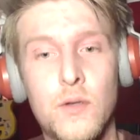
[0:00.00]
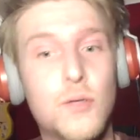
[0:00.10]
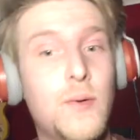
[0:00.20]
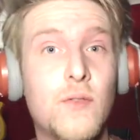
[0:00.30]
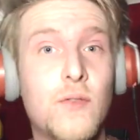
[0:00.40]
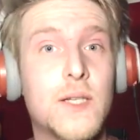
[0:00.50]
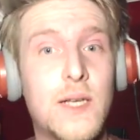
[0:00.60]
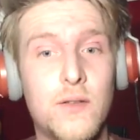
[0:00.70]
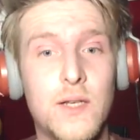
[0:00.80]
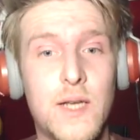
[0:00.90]
Because we have got to
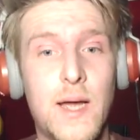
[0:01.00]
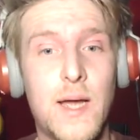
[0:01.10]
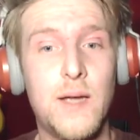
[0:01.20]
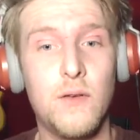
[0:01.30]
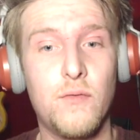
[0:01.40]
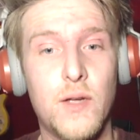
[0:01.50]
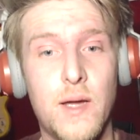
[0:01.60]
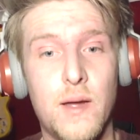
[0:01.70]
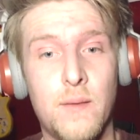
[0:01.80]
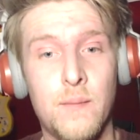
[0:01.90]
sell this house, don't
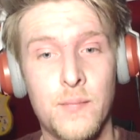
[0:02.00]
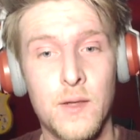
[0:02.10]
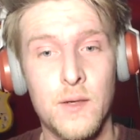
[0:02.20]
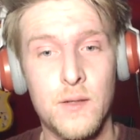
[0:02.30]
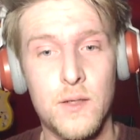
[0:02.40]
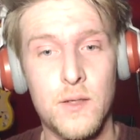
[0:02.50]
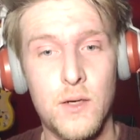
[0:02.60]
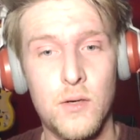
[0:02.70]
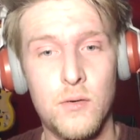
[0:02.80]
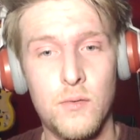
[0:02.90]
forget.
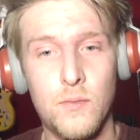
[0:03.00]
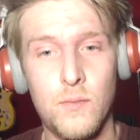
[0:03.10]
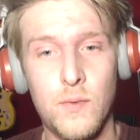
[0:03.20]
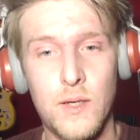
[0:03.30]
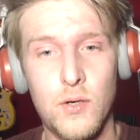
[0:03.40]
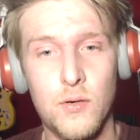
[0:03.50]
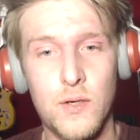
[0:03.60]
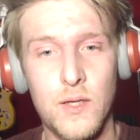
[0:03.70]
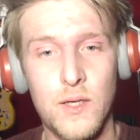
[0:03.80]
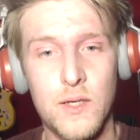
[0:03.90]
So we can have a
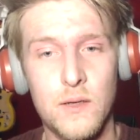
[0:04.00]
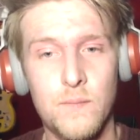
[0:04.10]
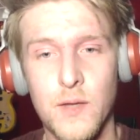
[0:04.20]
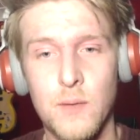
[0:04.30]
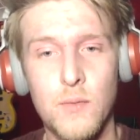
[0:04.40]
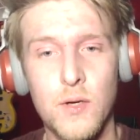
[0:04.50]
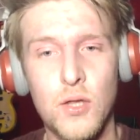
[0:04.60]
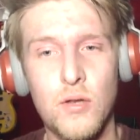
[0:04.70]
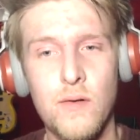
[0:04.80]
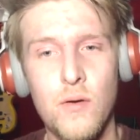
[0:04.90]
look at this. I'm not
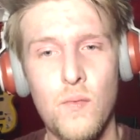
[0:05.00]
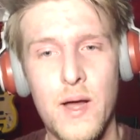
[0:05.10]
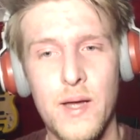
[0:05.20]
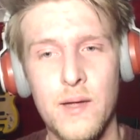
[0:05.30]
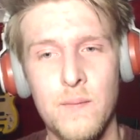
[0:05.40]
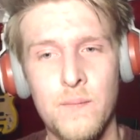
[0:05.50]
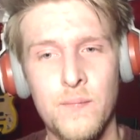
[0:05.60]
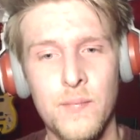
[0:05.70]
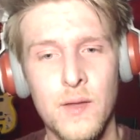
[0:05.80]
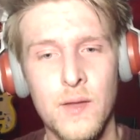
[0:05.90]
going to throw it away.
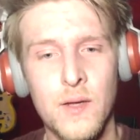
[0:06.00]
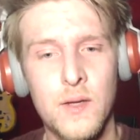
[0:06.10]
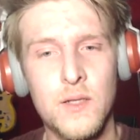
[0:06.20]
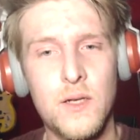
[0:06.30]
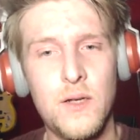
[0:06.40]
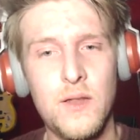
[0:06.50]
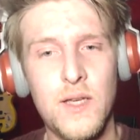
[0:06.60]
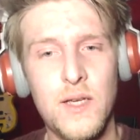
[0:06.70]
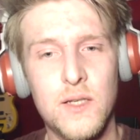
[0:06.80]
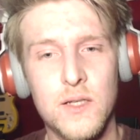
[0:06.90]

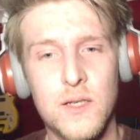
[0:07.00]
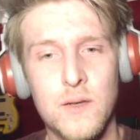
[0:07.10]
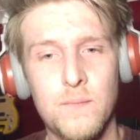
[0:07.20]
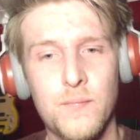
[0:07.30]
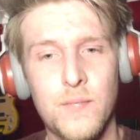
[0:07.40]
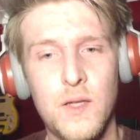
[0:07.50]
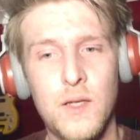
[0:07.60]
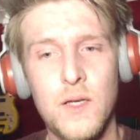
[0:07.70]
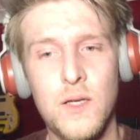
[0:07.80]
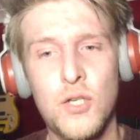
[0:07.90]
Certain things
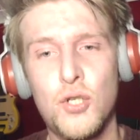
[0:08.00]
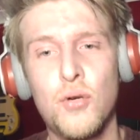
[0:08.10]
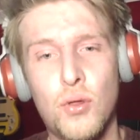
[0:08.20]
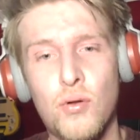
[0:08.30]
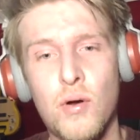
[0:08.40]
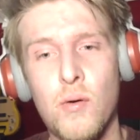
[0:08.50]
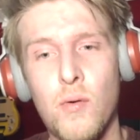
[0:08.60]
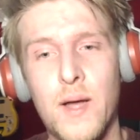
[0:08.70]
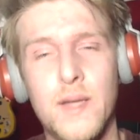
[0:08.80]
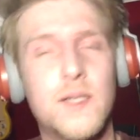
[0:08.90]
you should throw
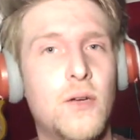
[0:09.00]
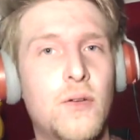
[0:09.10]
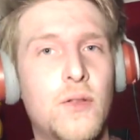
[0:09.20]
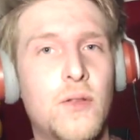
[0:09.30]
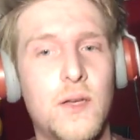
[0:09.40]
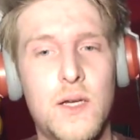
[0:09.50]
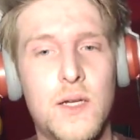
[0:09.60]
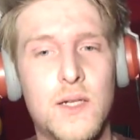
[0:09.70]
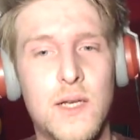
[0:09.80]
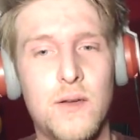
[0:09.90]
away so that
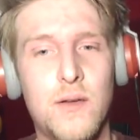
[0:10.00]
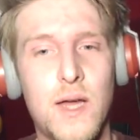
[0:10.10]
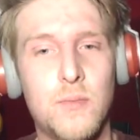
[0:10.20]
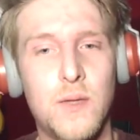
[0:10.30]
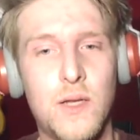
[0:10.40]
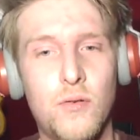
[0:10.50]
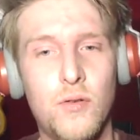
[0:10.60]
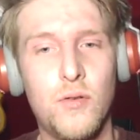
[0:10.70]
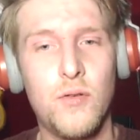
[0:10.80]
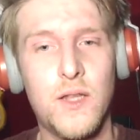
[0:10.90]
you can sell your house, but then
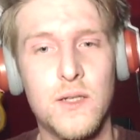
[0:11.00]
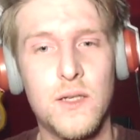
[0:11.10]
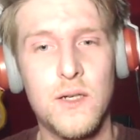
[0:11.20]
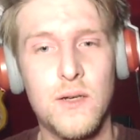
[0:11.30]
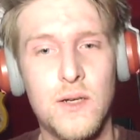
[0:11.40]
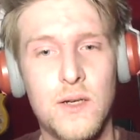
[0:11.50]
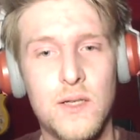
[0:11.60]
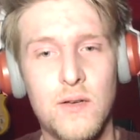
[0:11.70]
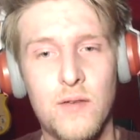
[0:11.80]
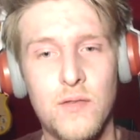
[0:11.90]
other things you don't
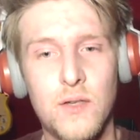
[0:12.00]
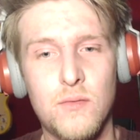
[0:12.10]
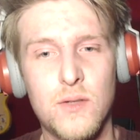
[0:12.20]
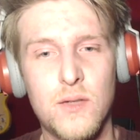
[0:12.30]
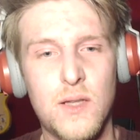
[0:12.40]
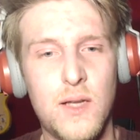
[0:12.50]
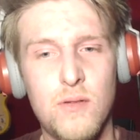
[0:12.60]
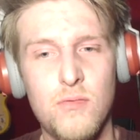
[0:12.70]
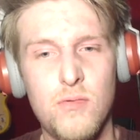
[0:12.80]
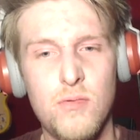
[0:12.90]
necessarily have to. What's in
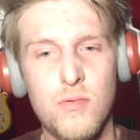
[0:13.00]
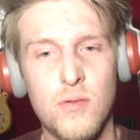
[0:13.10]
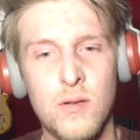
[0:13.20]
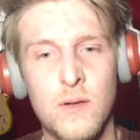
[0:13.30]
there? Ooh.